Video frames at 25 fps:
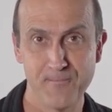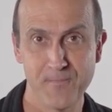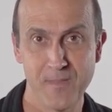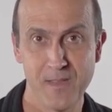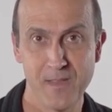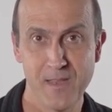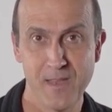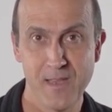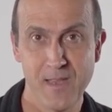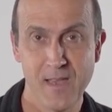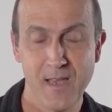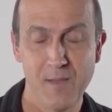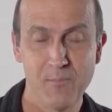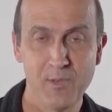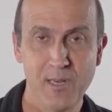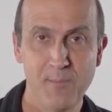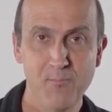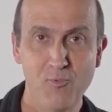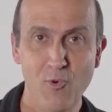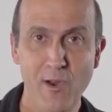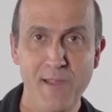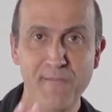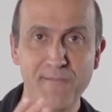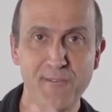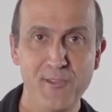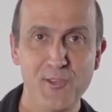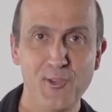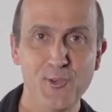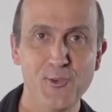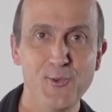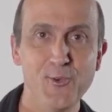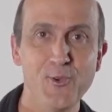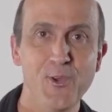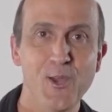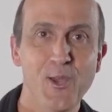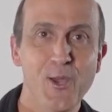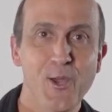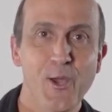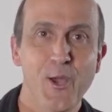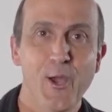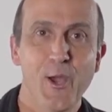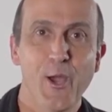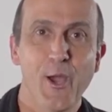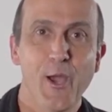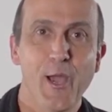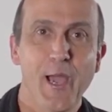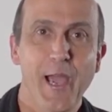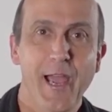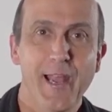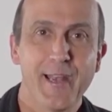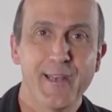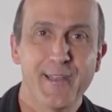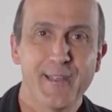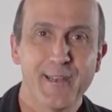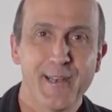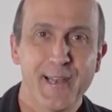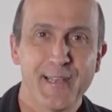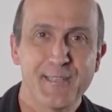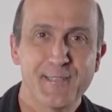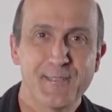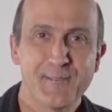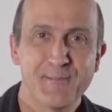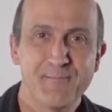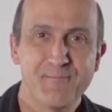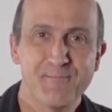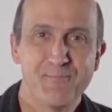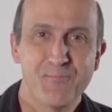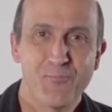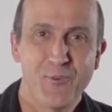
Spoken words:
I'm going to pray for you and let's